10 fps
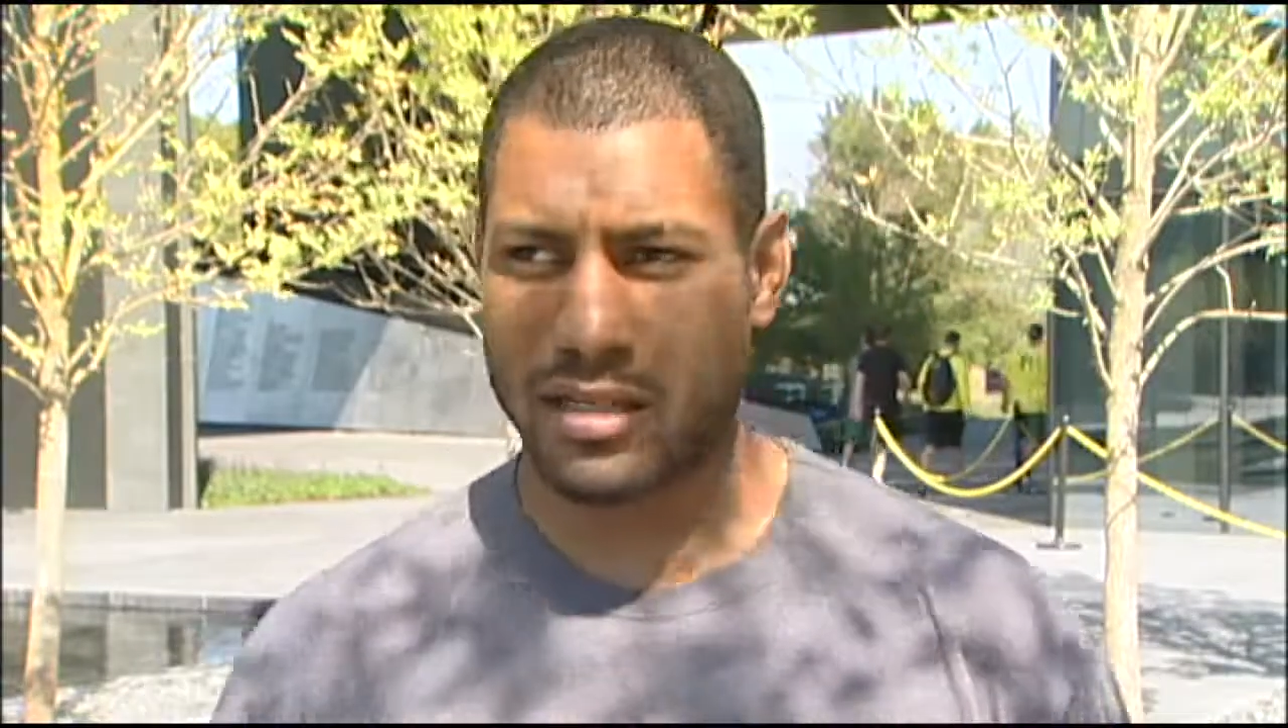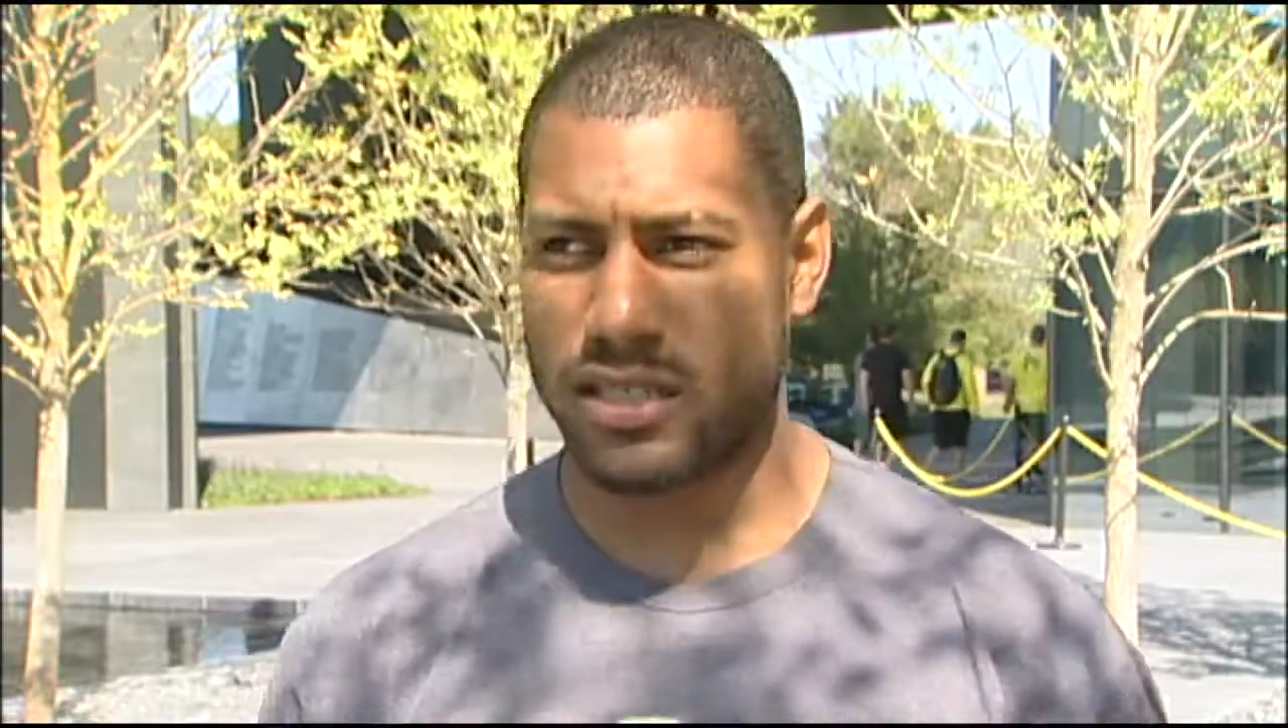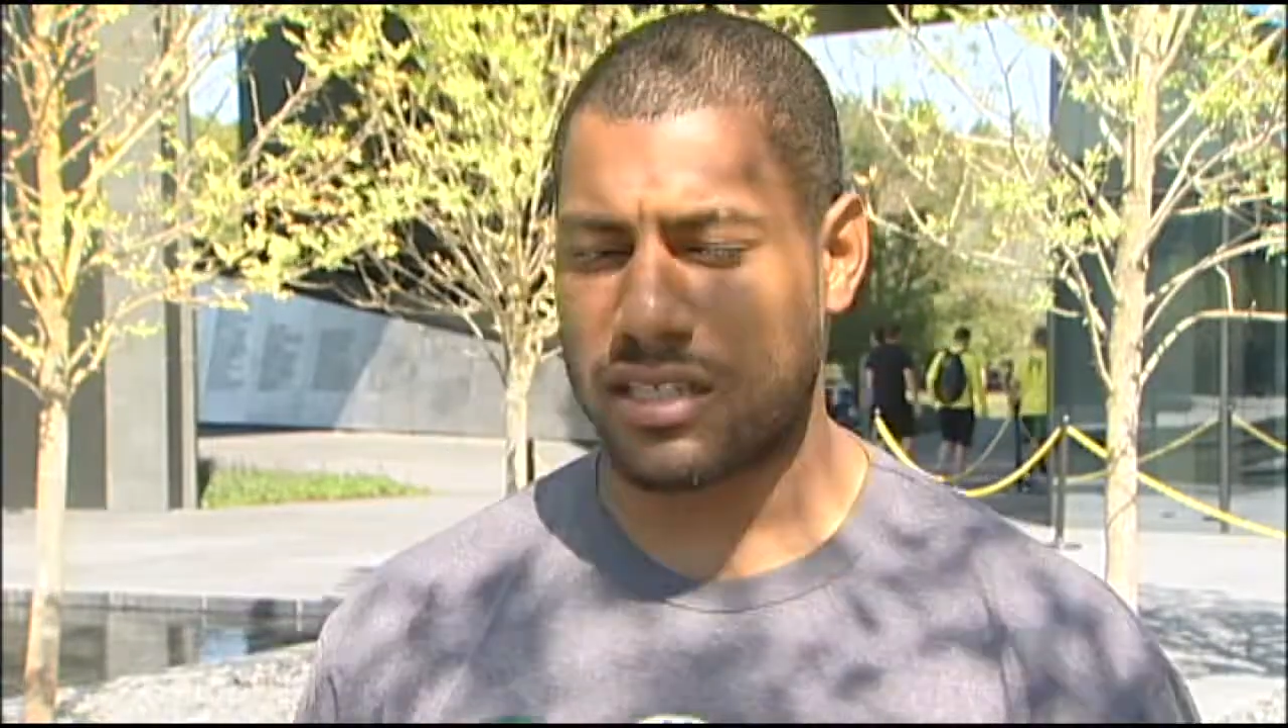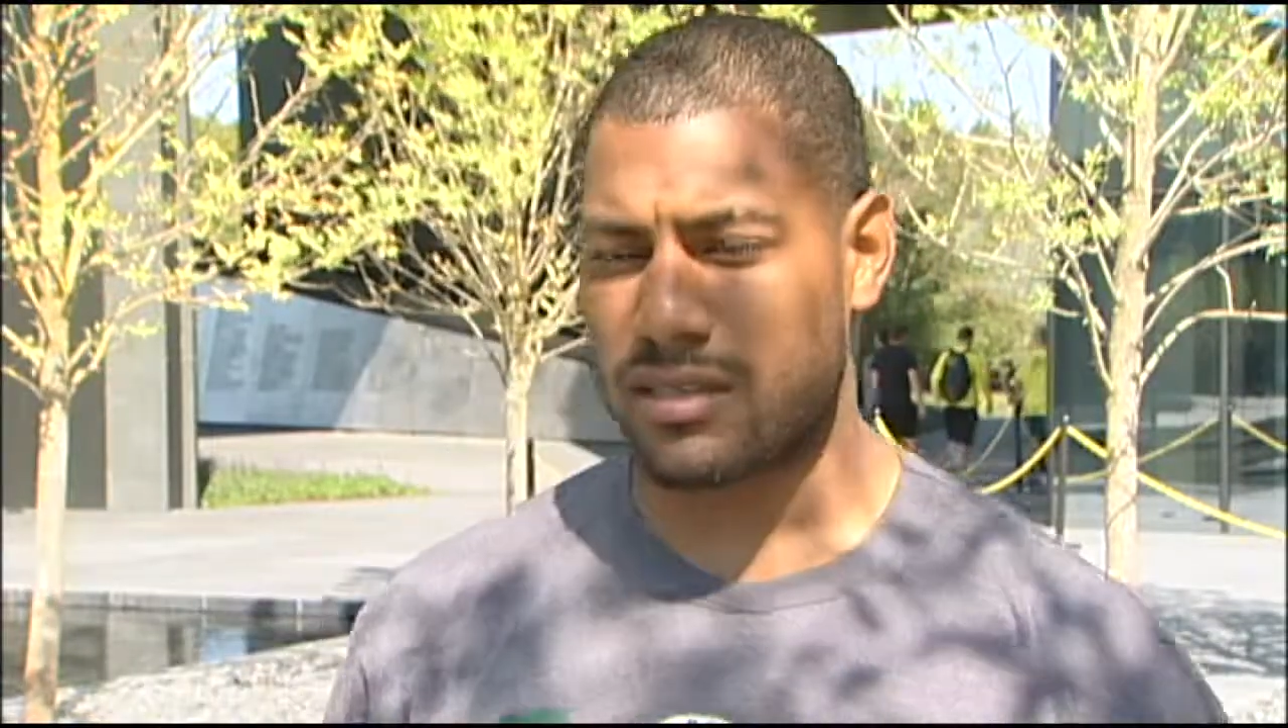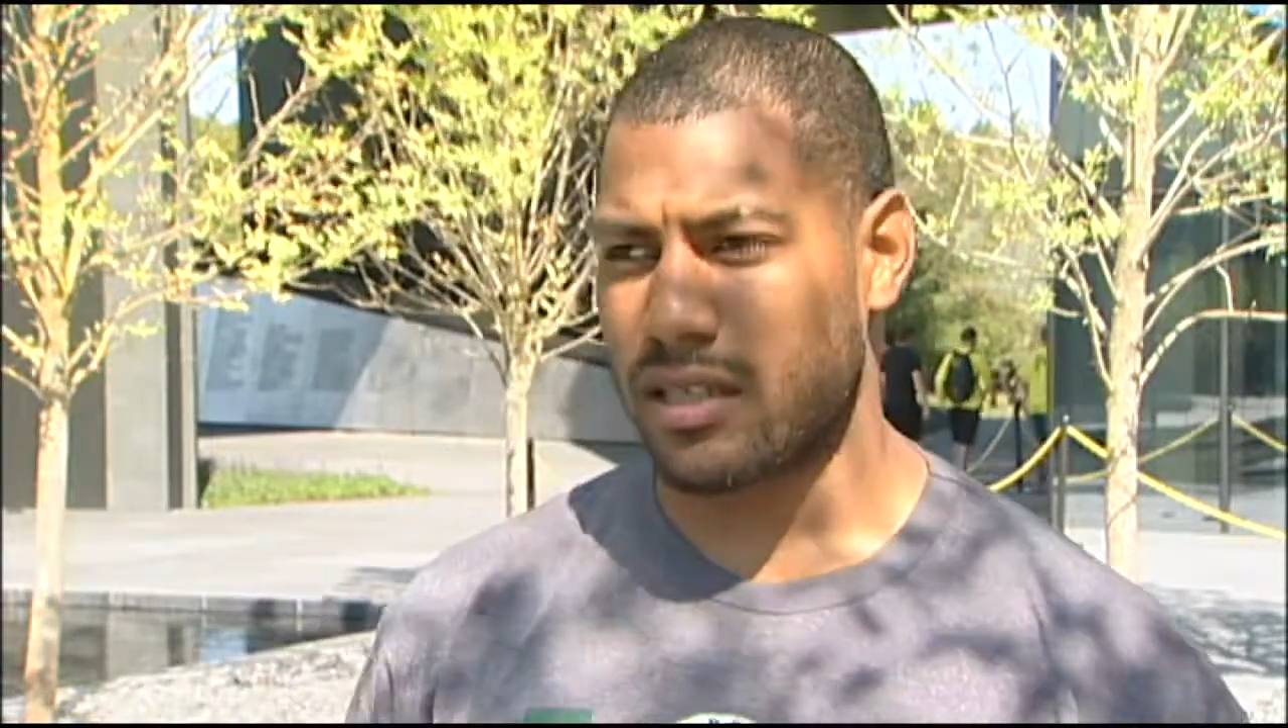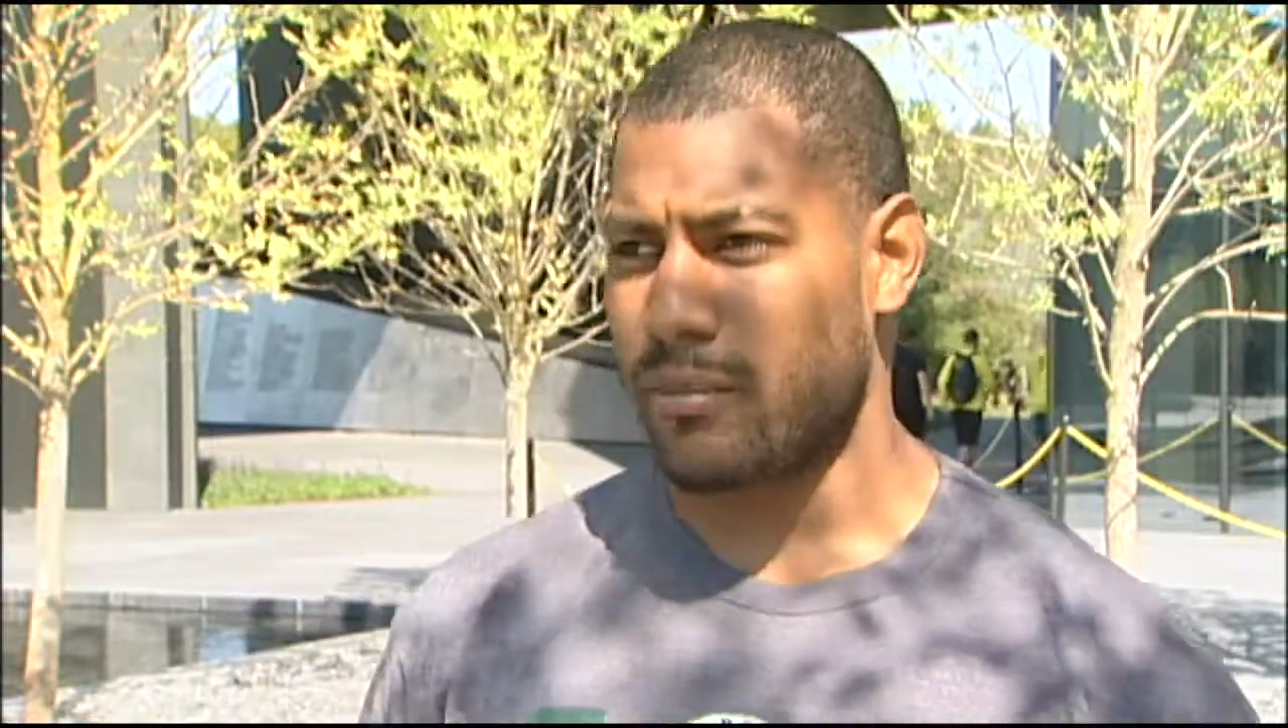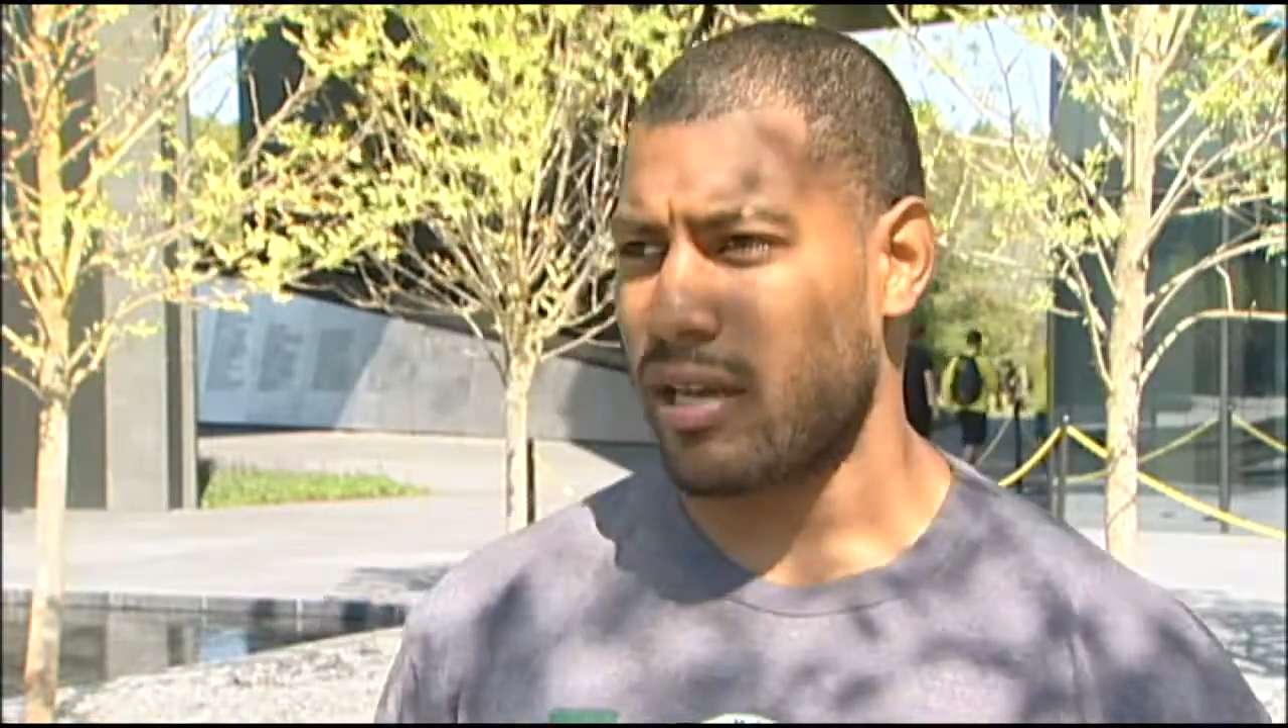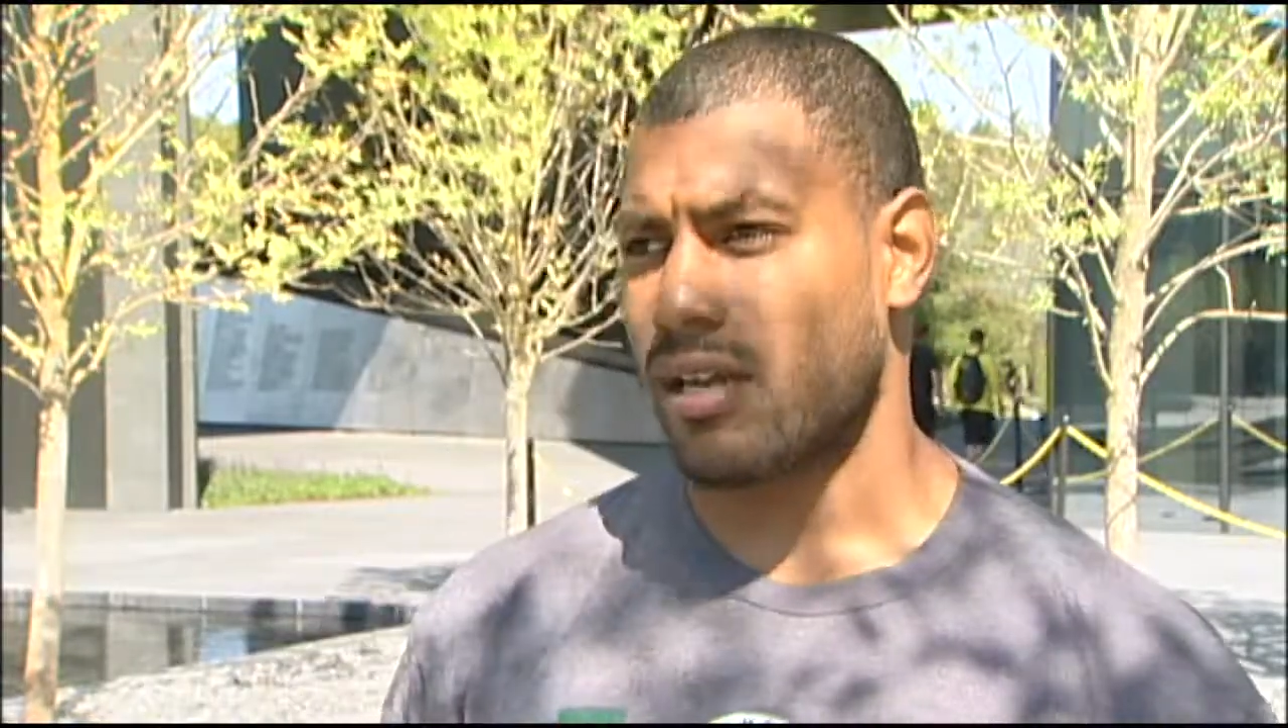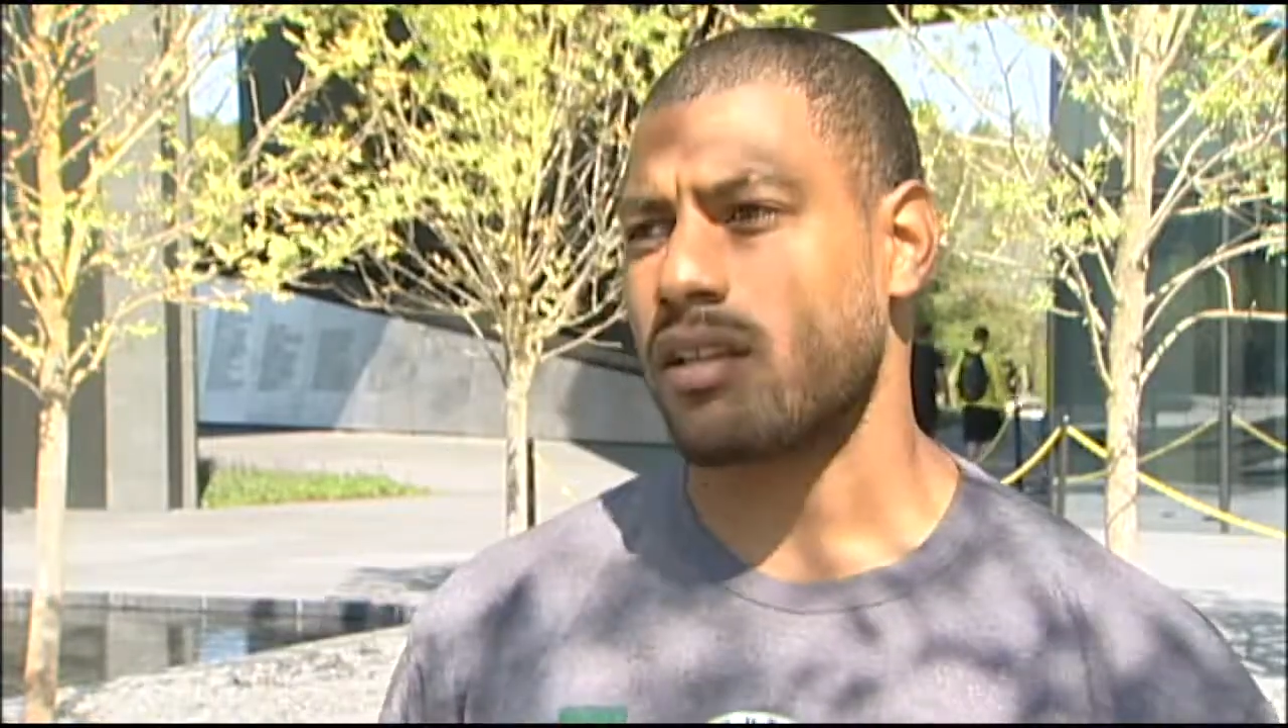a chance to get back